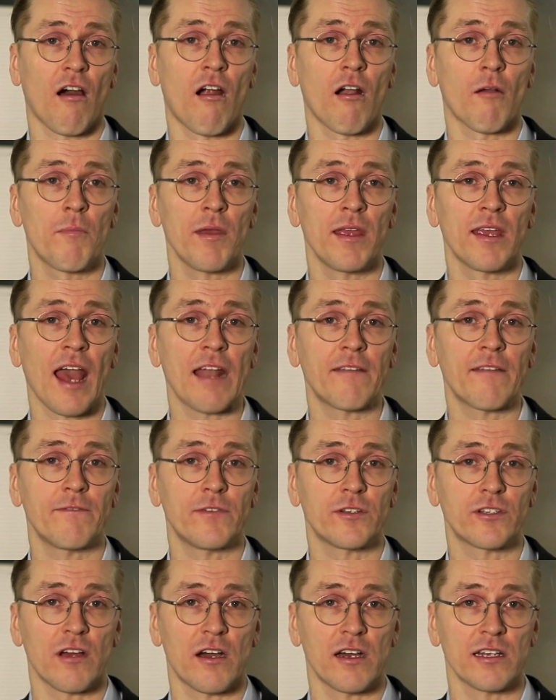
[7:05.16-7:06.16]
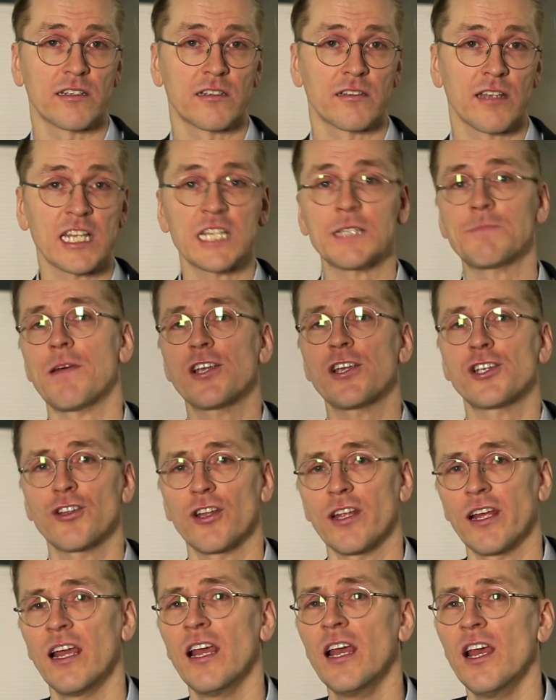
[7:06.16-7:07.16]
are being advertised, and
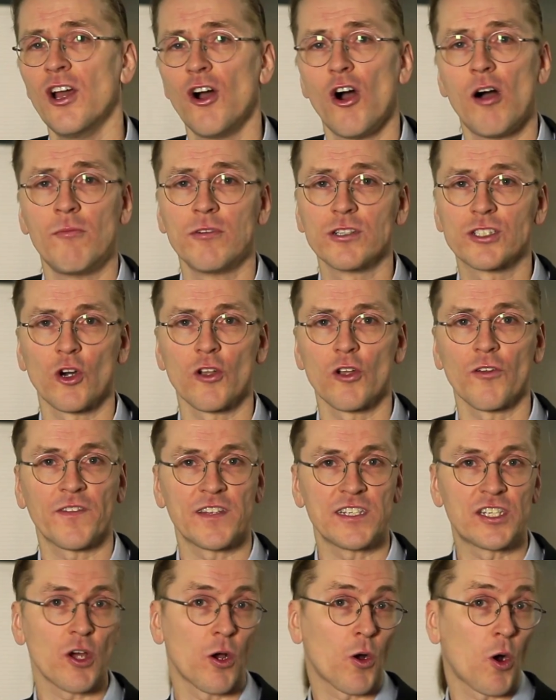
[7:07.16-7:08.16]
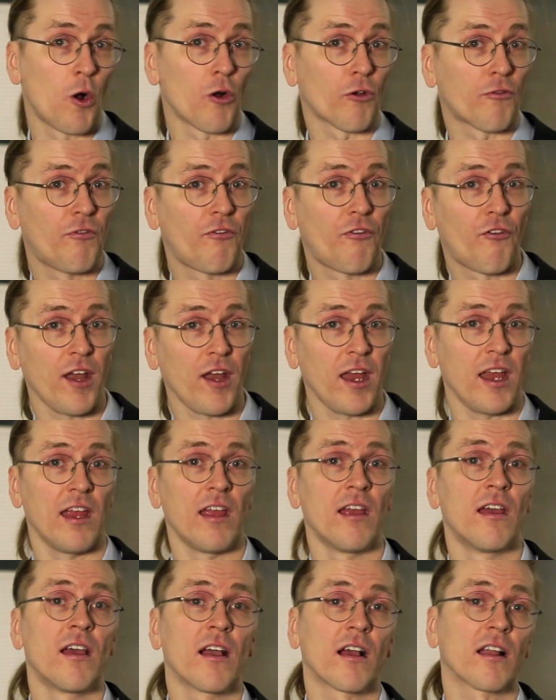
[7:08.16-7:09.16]
especially almost all of the so-called
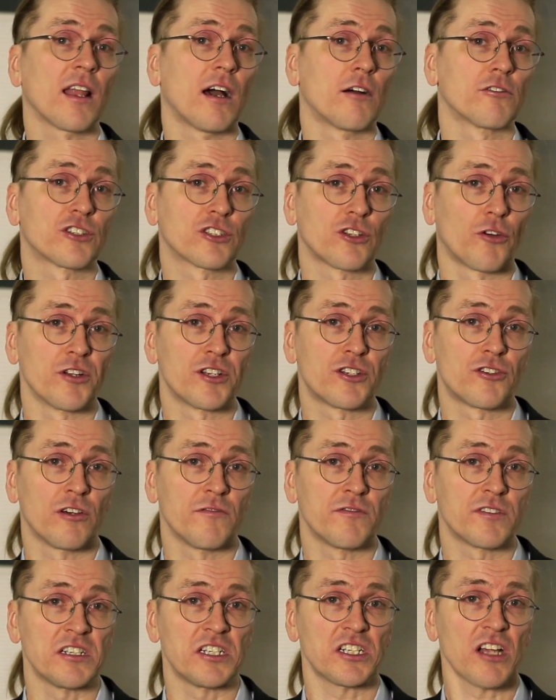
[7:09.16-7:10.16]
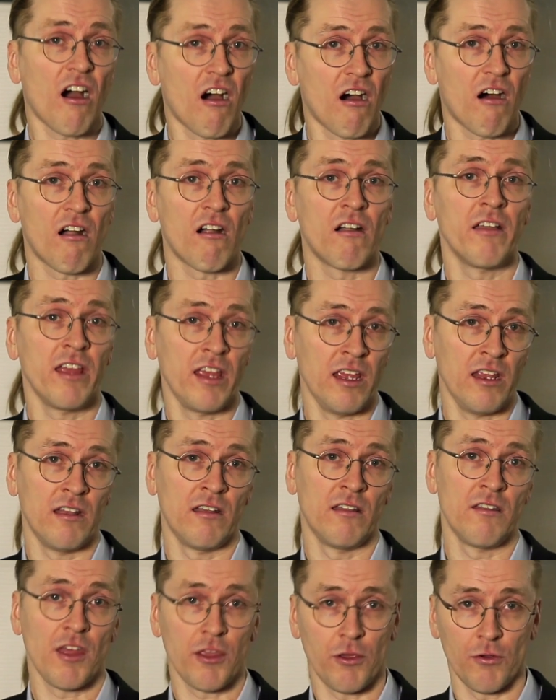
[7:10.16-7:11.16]
free cloud storage services are
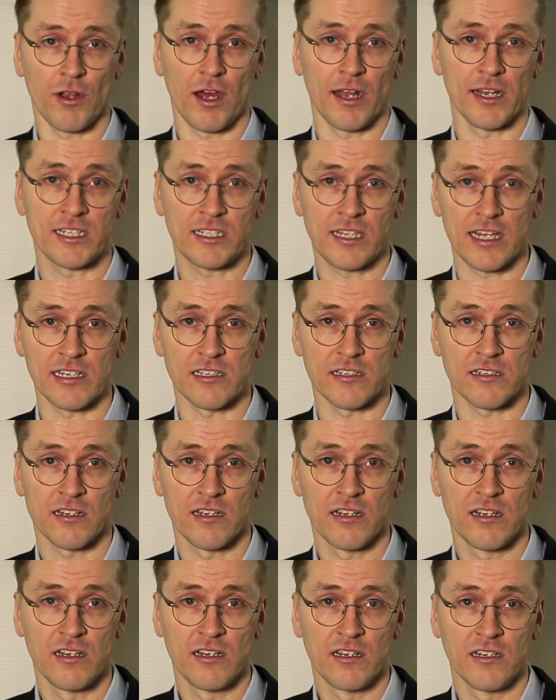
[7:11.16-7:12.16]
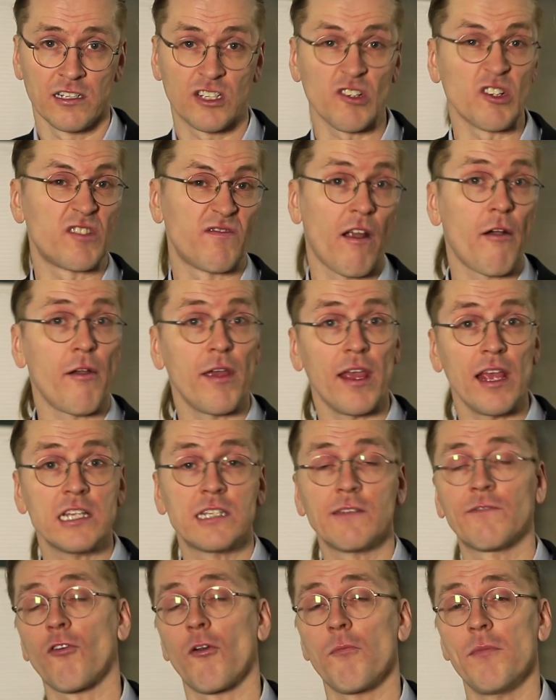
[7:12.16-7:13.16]
in the United States. So it's very
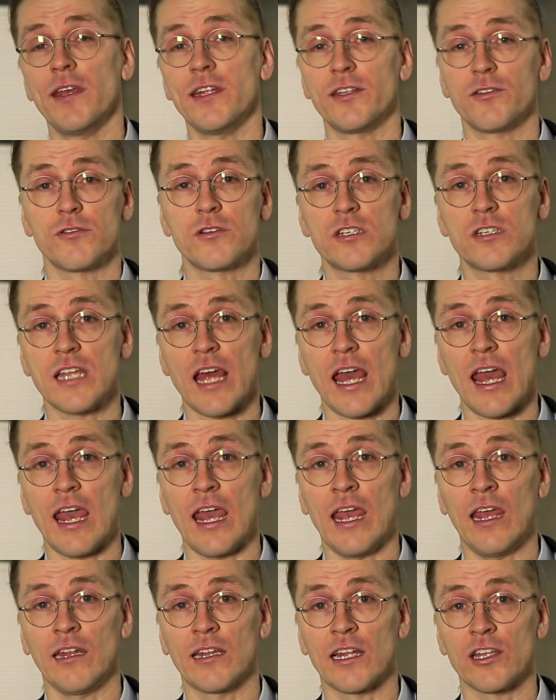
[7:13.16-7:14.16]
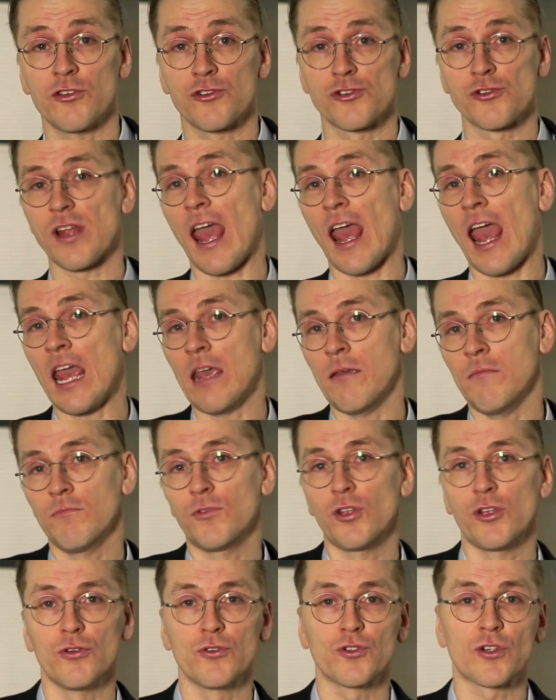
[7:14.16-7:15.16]
easy for me to say that you should aim
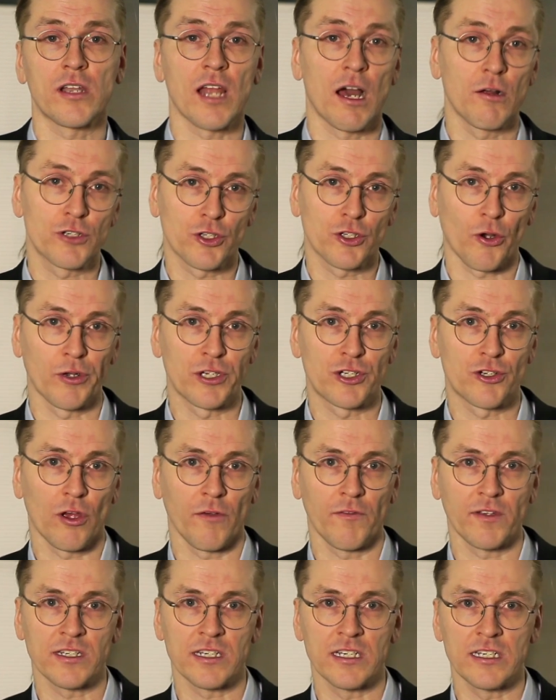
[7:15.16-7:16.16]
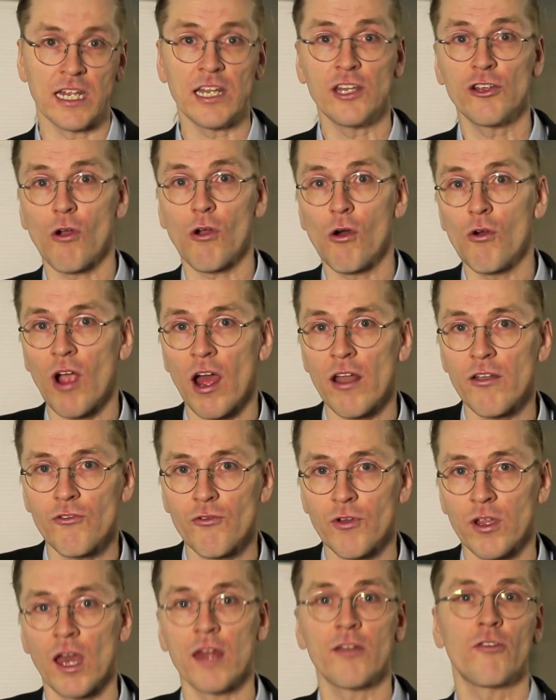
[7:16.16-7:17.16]
to use cloud storage services in your own
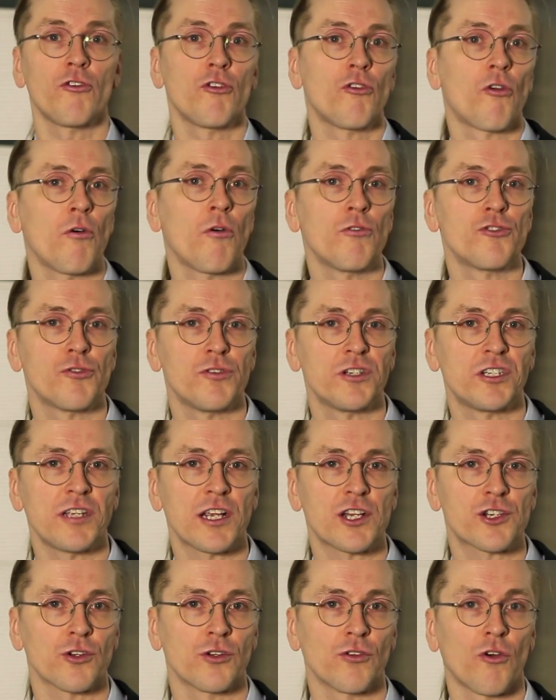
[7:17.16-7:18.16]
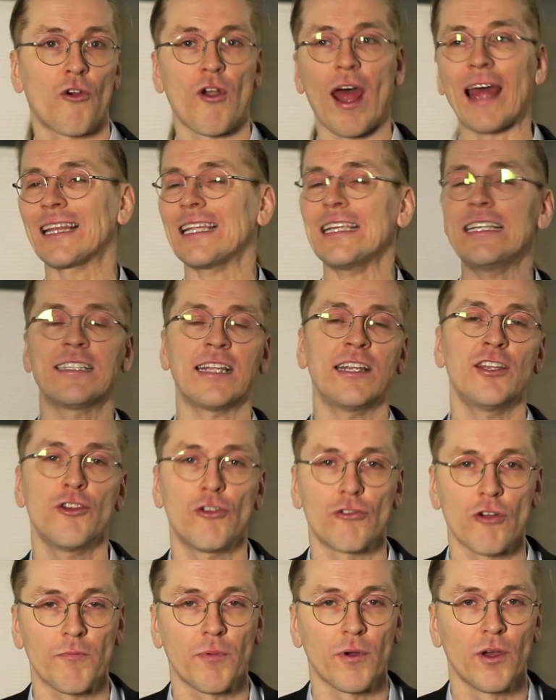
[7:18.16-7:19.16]
country, under your own jurisdiction, or at least in
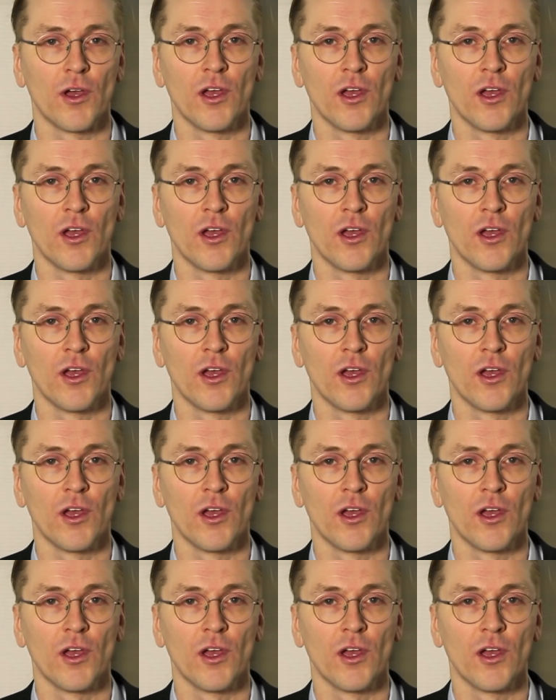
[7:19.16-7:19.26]
Europe.